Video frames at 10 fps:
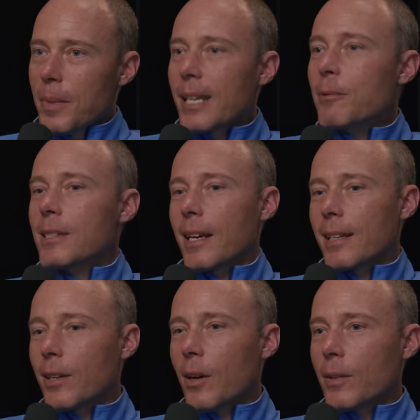but he was
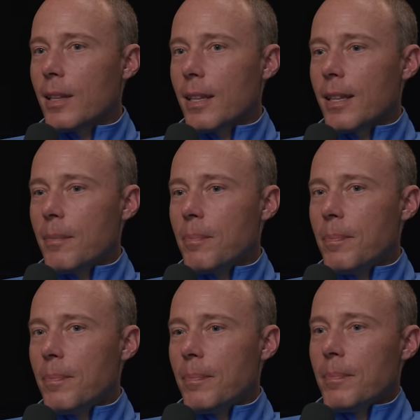saying, you know,
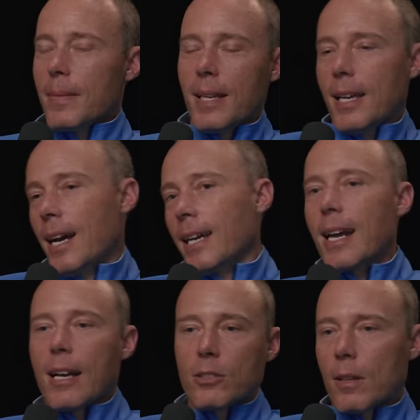I
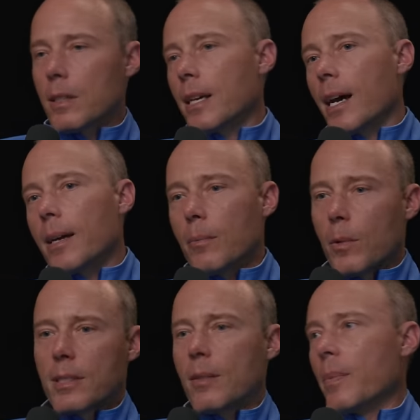get asked all the
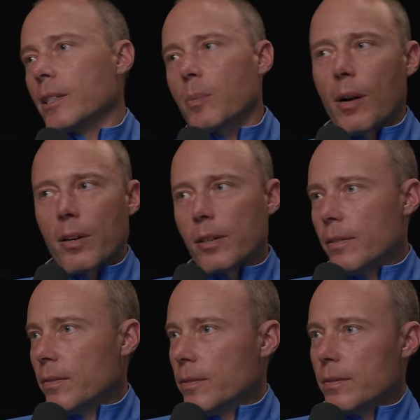time, what's the best part
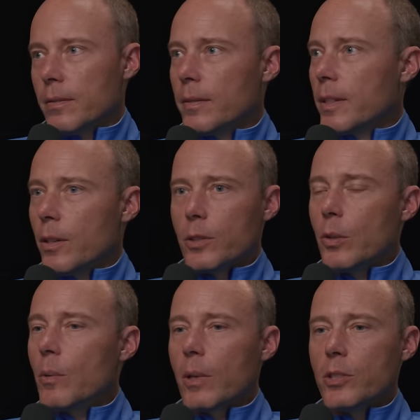of, you know,
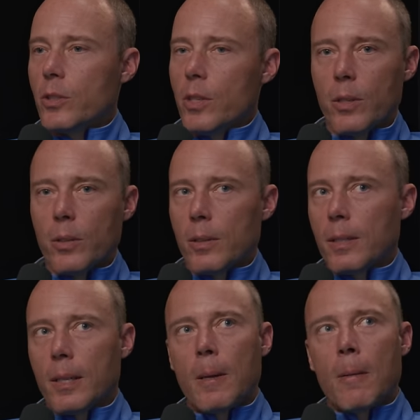doing what you do?
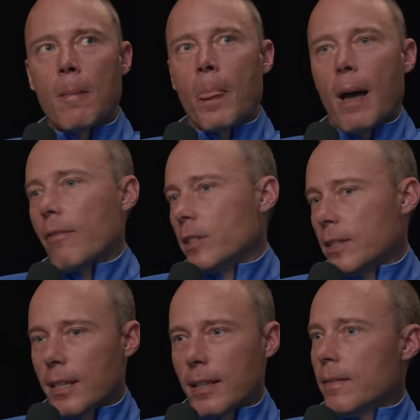
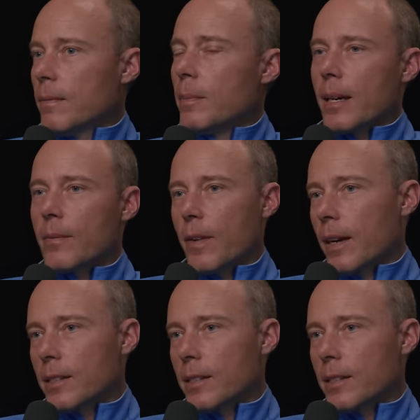Obviously become